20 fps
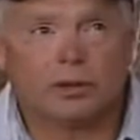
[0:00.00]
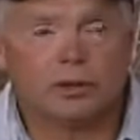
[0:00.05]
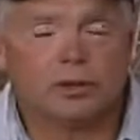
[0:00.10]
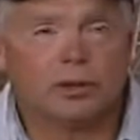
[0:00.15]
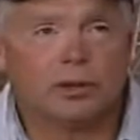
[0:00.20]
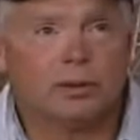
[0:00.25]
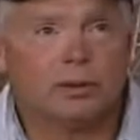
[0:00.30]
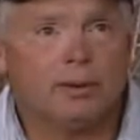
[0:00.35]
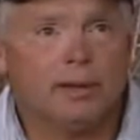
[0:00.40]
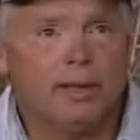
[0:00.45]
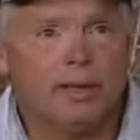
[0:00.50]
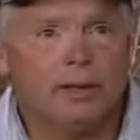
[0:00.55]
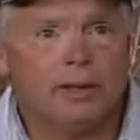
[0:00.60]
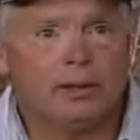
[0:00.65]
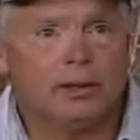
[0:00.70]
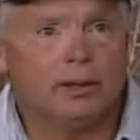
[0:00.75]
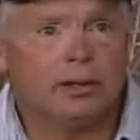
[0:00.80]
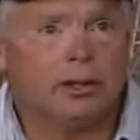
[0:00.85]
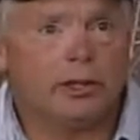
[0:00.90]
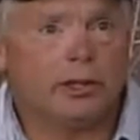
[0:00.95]
So,
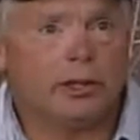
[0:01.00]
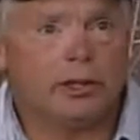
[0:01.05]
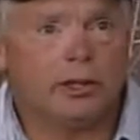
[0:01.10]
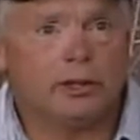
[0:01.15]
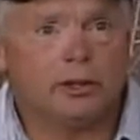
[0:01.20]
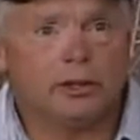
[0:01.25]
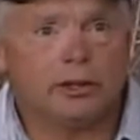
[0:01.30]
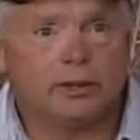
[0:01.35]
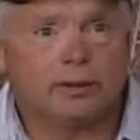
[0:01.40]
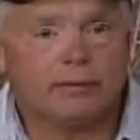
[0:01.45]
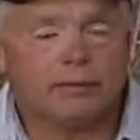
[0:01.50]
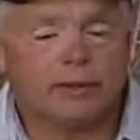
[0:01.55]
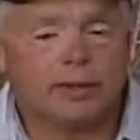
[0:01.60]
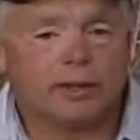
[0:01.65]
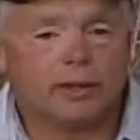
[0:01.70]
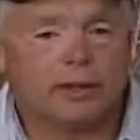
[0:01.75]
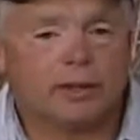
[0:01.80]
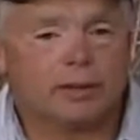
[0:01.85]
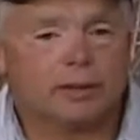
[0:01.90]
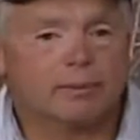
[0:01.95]
you know, you can usually
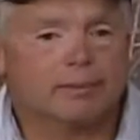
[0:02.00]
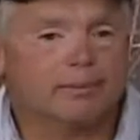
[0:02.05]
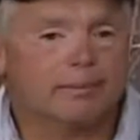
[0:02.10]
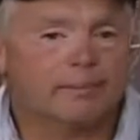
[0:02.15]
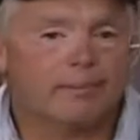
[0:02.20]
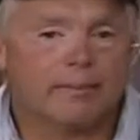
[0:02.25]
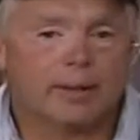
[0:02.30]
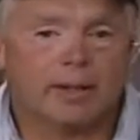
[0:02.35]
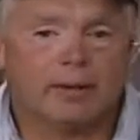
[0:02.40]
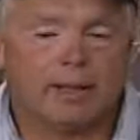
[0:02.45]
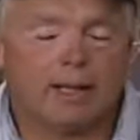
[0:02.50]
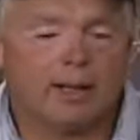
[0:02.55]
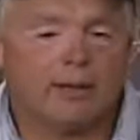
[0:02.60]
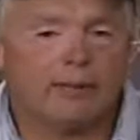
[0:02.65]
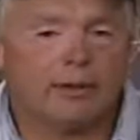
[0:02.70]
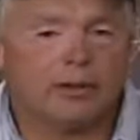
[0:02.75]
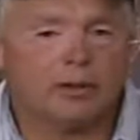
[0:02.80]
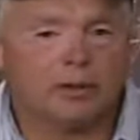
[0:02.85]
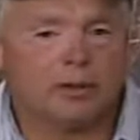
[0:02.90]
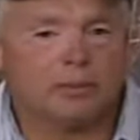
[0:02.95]
figure our
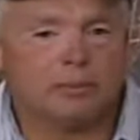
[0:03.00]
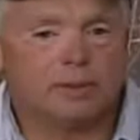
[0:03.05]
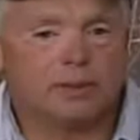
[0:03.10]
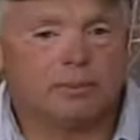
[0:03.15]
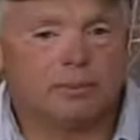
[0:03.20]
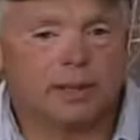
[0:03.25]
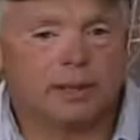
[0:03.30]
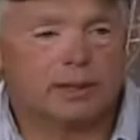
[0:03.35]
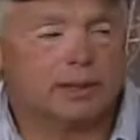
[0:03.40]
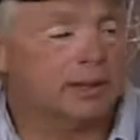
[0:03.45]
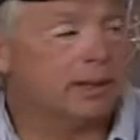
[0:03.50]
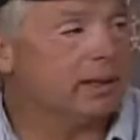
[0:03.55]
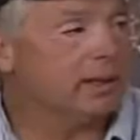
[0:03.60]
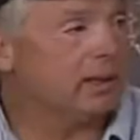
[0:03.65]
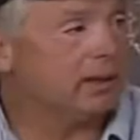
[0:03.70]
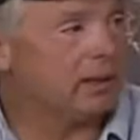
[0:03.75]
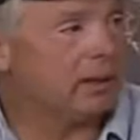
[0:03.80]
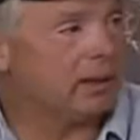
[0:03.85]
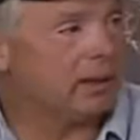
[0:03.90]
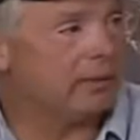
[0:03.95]
average home inspection
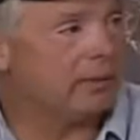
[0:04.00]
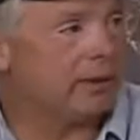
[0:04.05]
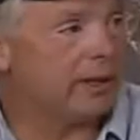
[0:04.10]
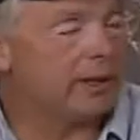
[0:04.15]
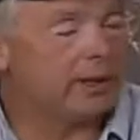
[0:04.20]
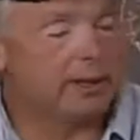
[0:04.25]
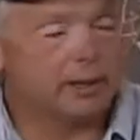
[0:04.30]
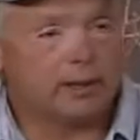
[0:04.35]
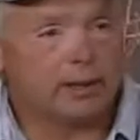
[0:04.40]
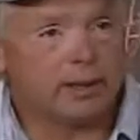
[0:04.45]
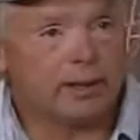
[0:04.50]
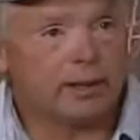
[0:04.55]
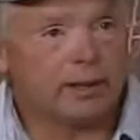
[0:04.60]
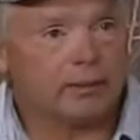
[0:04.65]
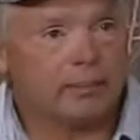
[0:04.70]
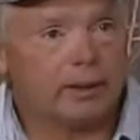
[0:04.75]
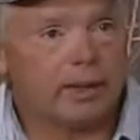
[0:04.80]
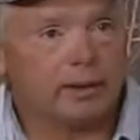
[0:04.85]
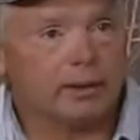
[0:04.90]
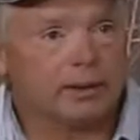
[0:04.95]
can start you
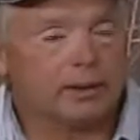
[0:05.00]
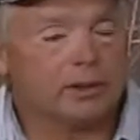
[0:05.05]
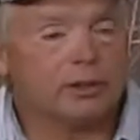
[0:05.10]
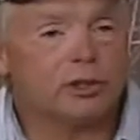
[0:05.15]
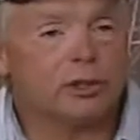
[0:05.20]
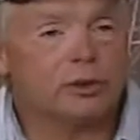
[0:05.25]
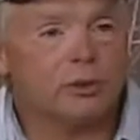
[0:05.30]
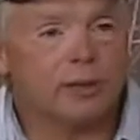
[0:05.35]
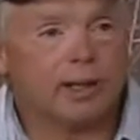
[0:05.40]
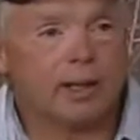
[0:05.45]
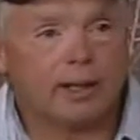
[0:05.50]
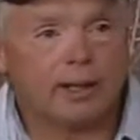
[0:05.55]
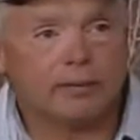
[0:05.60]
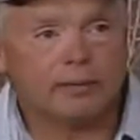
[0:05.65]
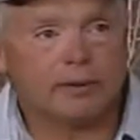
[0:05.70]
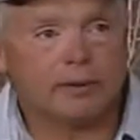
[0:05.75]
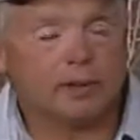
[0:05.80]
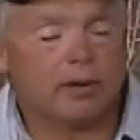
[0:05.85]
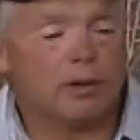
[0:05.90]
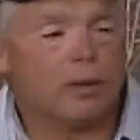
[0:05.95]
at about
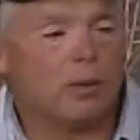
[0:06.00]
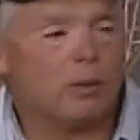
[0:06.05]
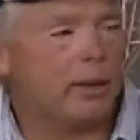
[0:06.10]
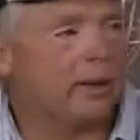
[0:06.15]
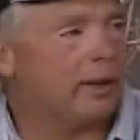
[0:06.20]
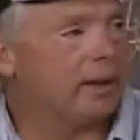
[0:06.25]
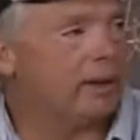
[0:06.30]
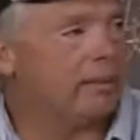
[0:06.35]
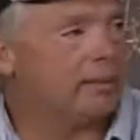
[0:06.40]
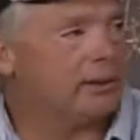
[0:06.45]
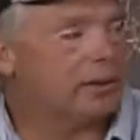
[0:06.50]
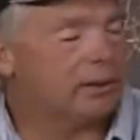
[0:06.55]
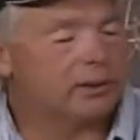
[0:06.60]
2.5 and go on up.